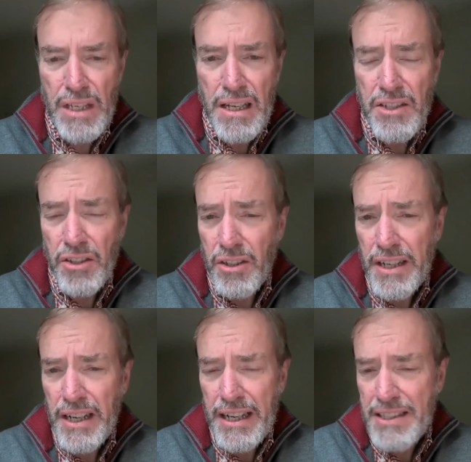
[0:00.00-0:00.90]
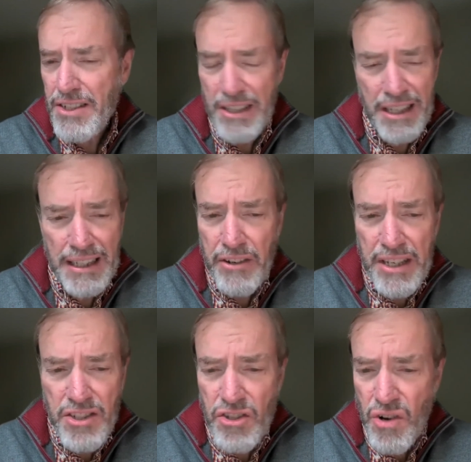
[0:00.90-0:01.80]
So it's
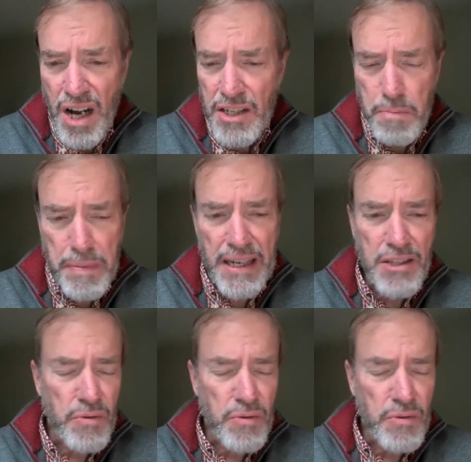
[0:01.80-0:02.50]
hilarious to us because